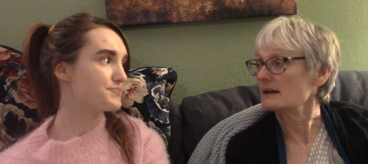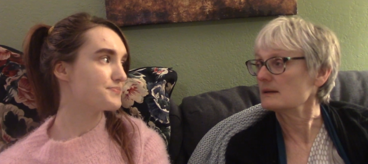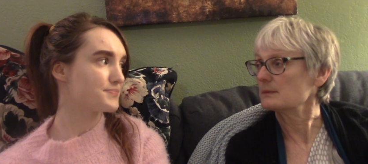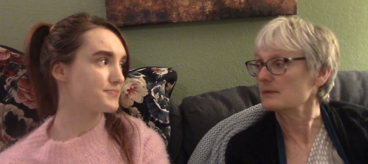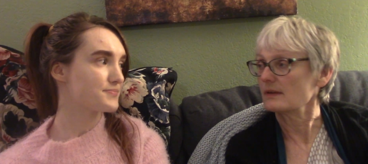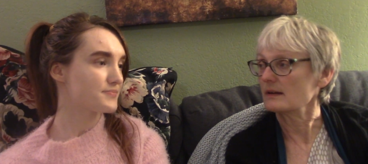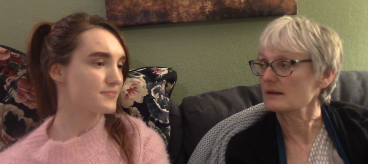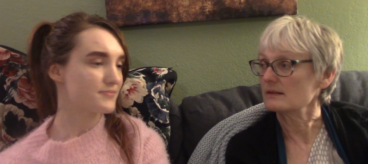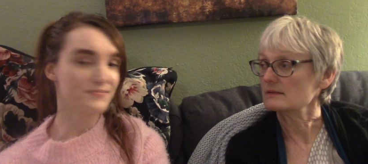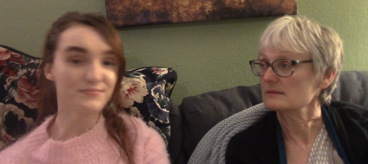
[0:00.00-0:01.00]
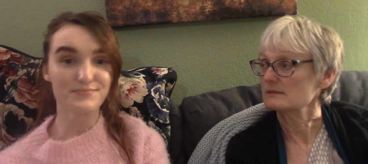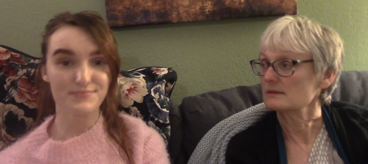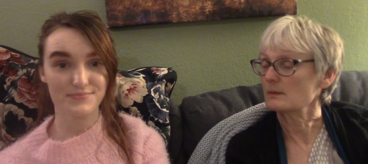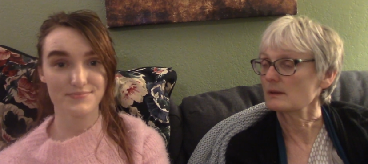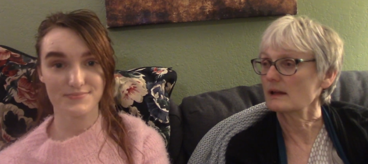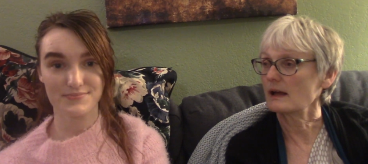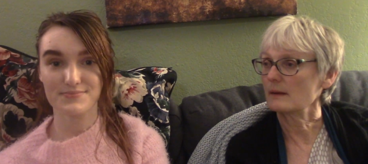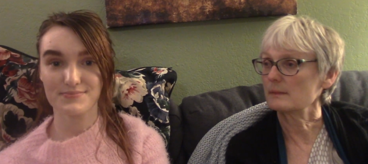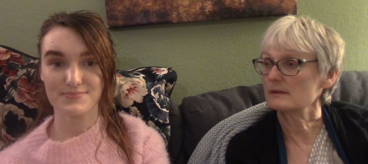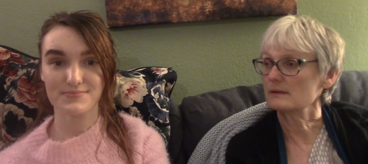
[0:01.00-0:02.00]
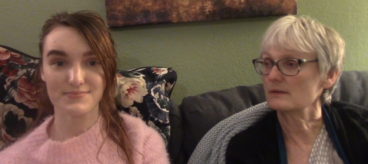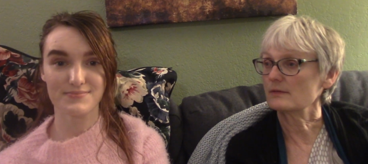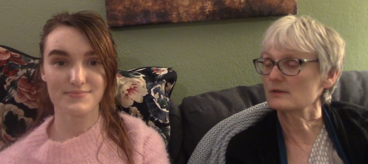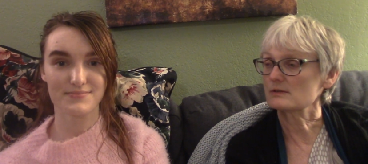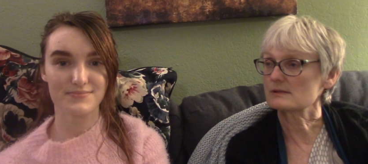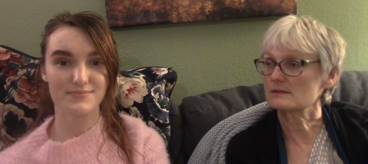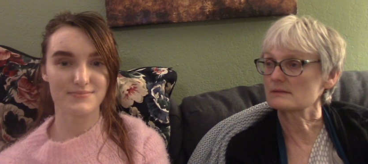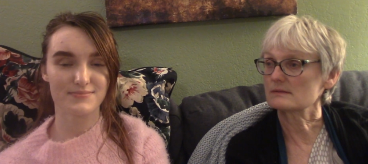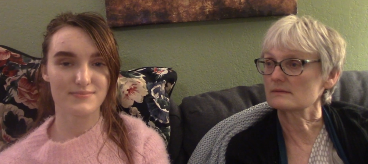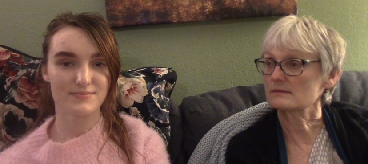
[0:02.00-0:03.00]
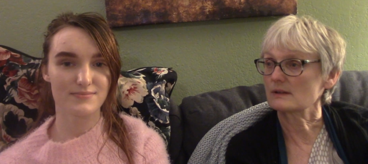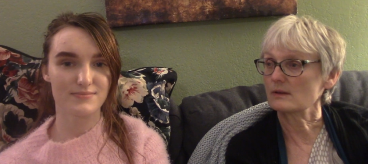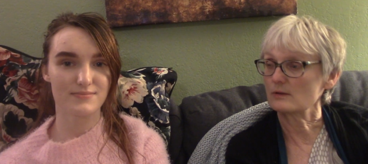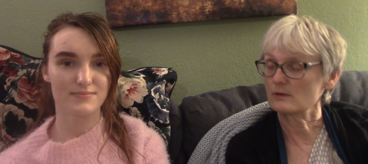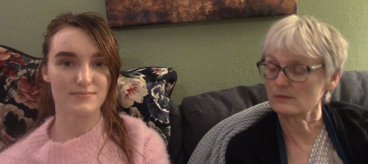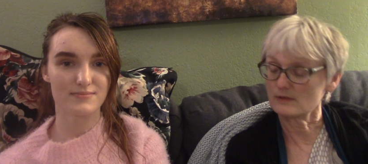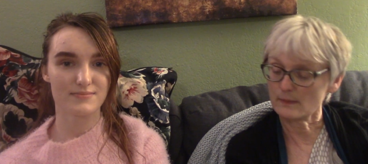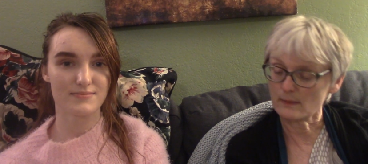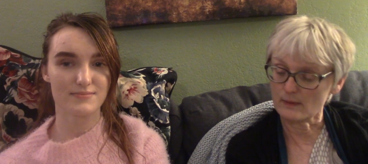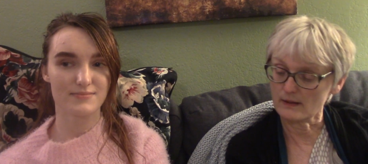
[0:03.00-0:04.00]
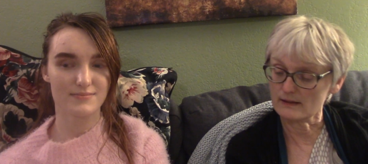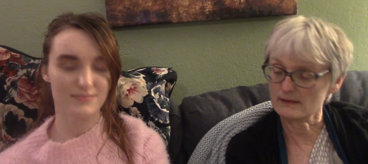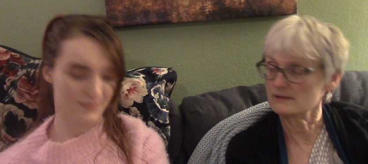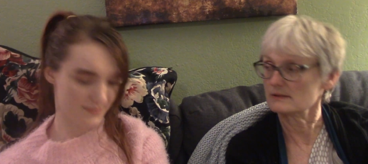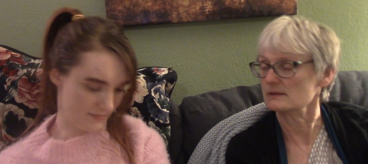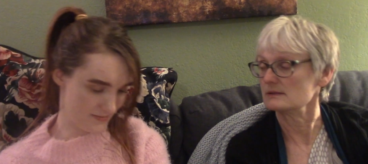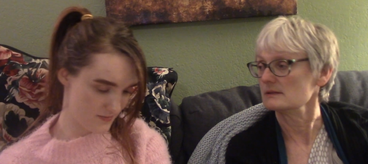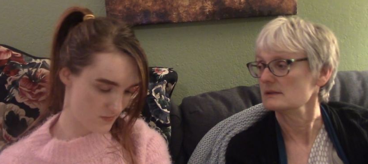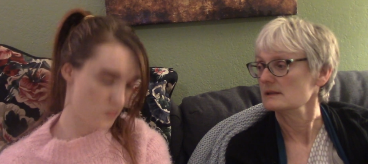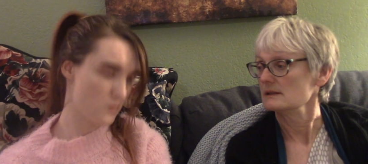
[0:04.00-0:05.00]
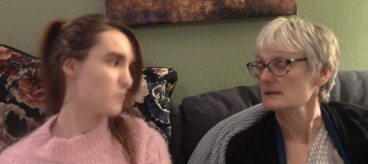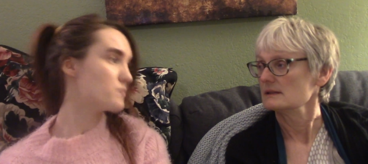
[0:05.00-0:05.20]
Speaker 1: prevail, or what'll happen, or if they'll just go their separate ways, or... Mm-hmm.